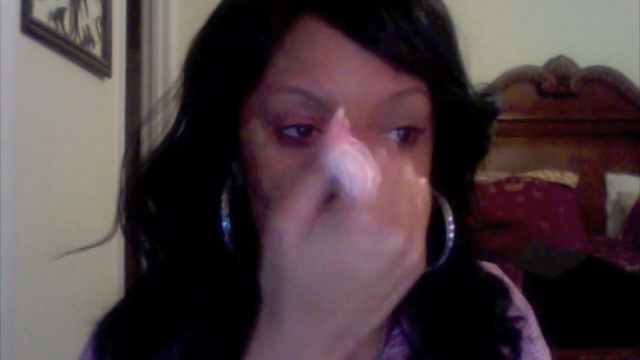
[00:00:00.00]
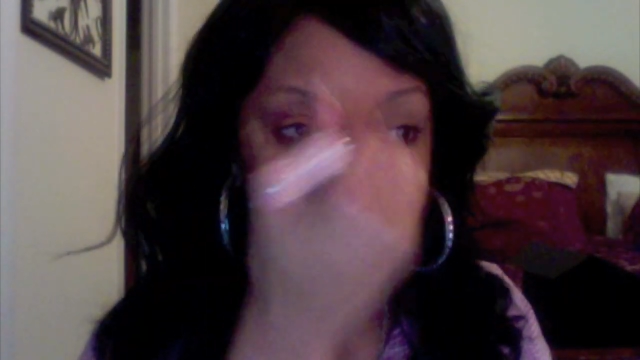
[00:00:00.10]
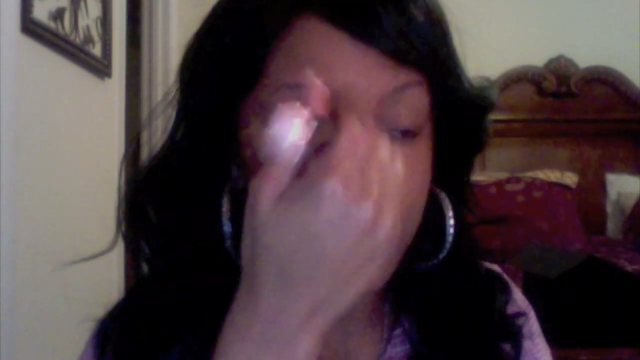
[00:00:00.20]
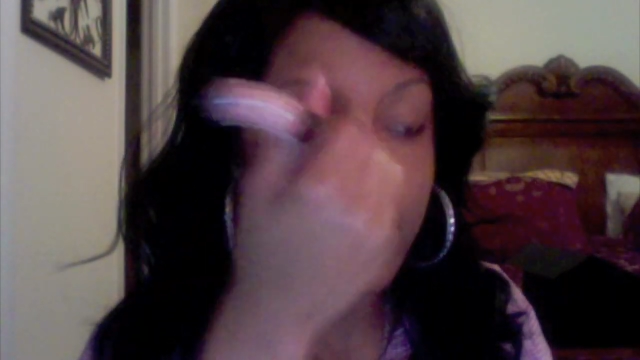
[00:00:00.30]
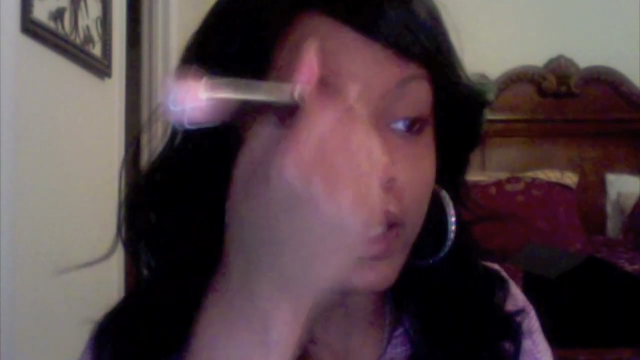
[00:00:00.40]
I
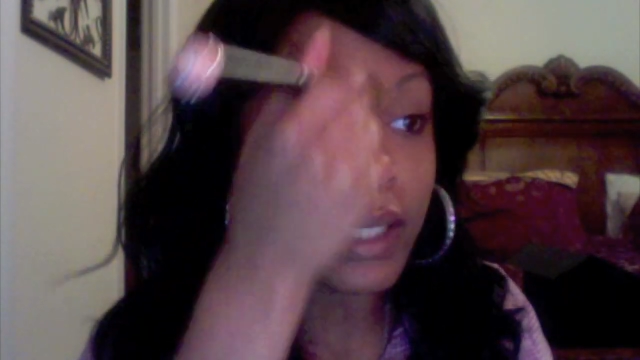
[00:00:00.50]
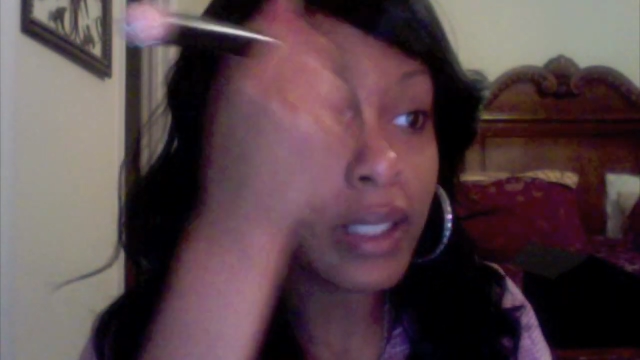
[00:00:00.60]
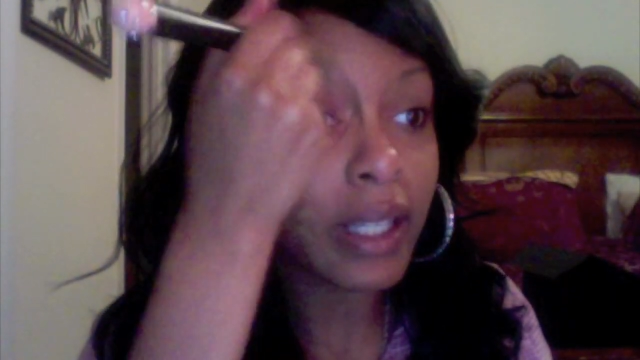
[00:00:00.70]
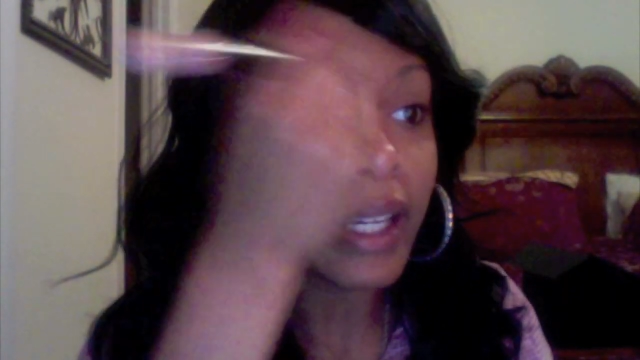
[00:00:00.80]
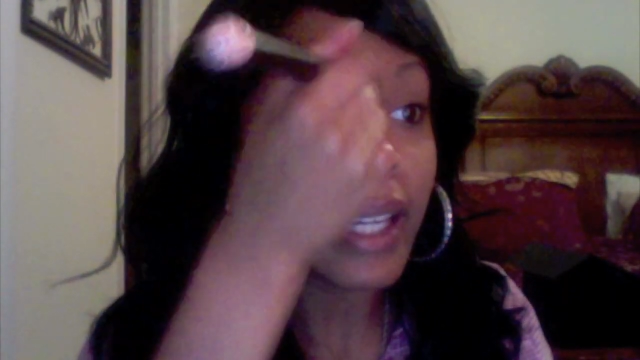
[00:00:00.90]
just get
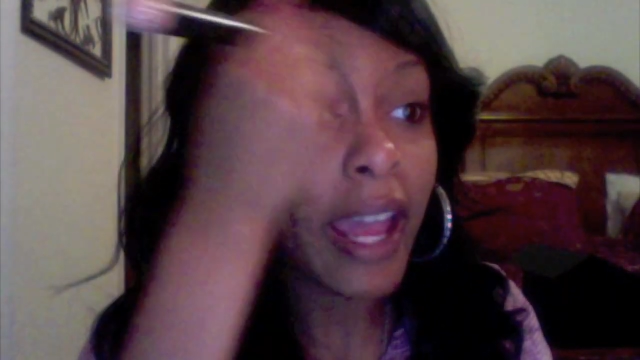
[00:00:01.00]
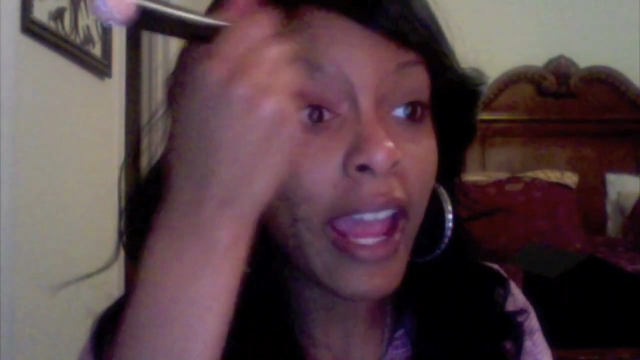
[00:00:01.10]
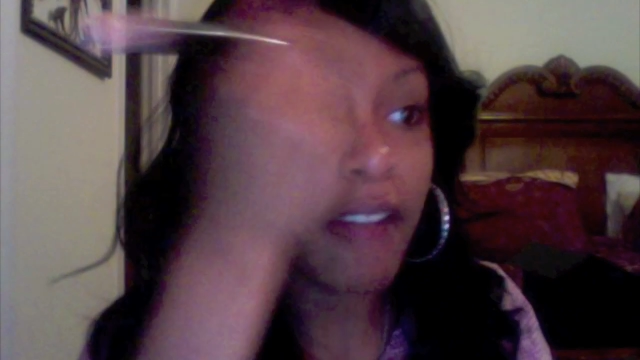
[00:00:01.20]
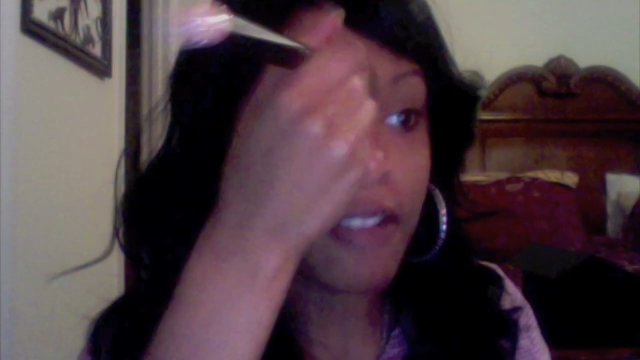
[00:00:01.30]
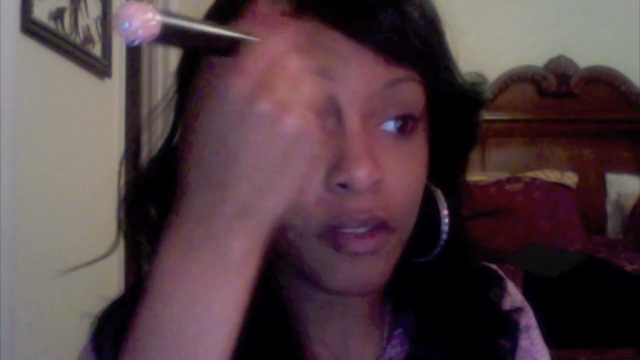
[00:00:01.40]
like
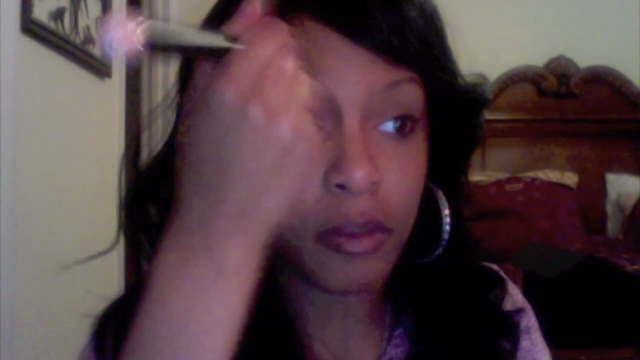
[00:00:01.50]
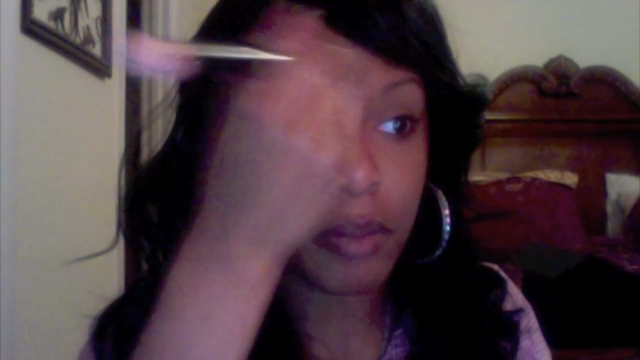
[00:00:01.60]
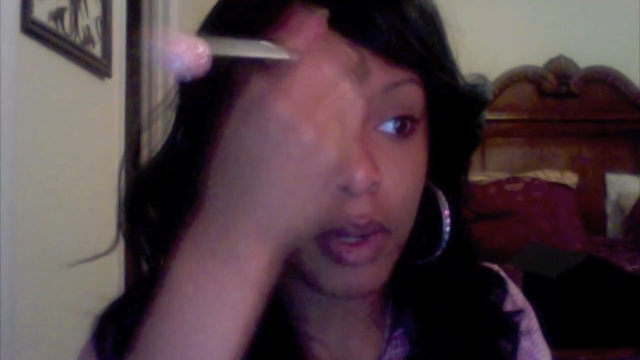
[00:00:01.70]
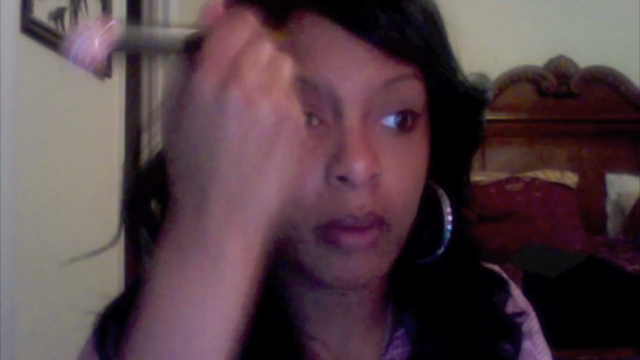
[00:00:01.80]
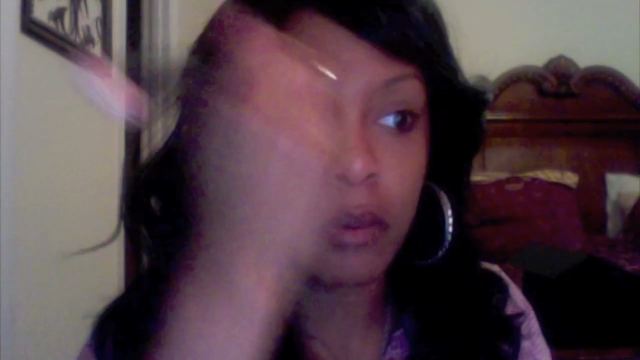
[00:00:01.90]
half of a
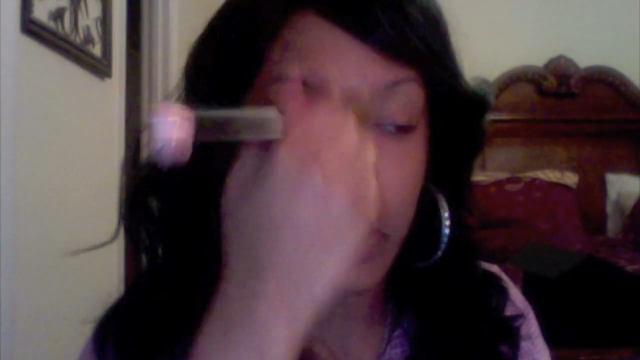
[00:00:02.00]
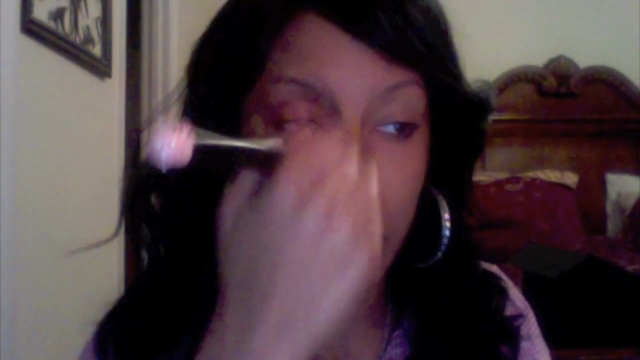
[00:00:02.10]
pump.